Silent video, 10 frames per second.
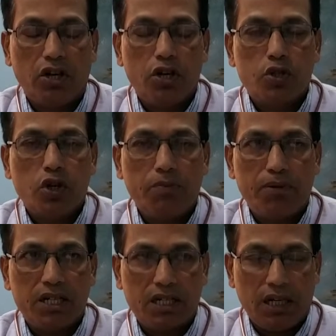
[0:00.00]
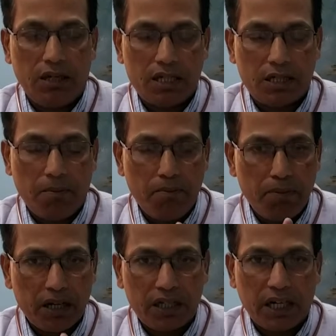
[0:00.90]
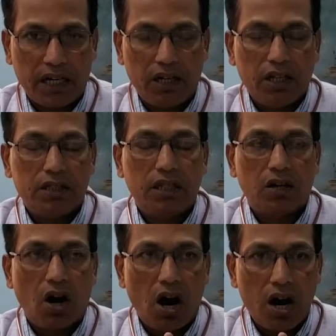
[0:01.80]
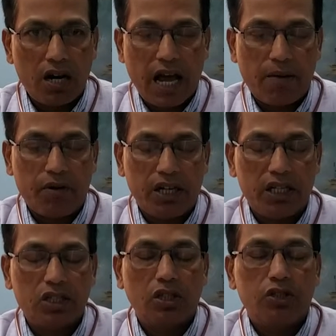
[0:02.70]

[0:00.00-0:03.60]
So it is impertinent that all diabetics